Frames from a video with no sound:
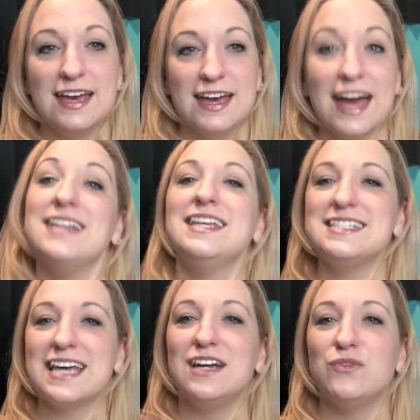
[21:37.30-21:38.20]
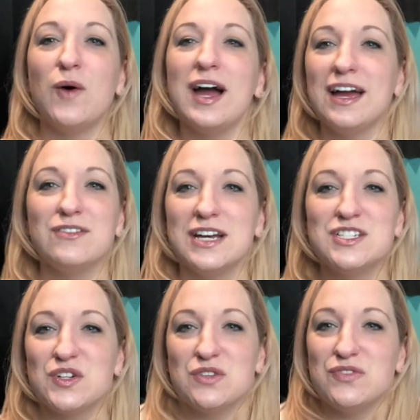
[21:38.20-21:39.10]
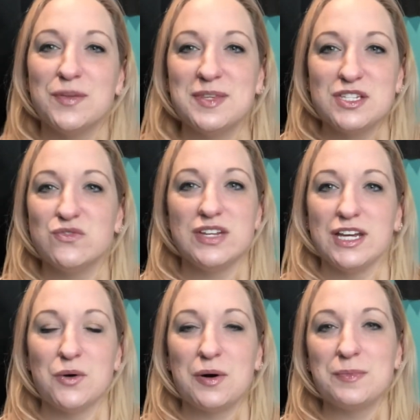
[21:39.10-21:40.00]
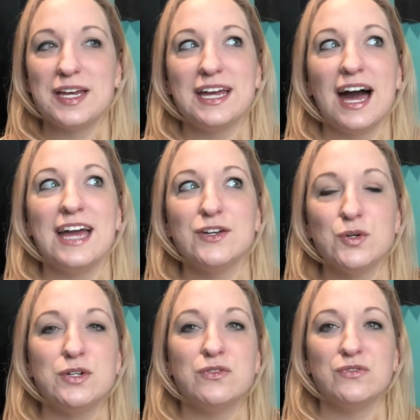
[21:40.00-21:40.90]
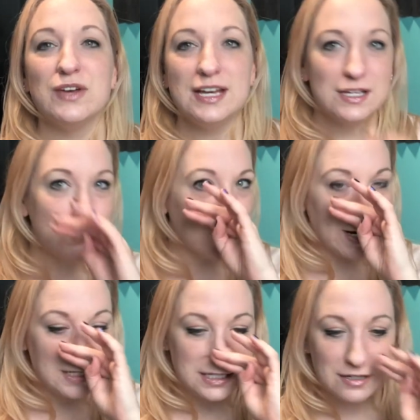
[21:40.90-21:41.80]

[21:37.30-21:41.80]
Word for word: And that's kind of why I, I started filming this video. I'm like, I could have tried to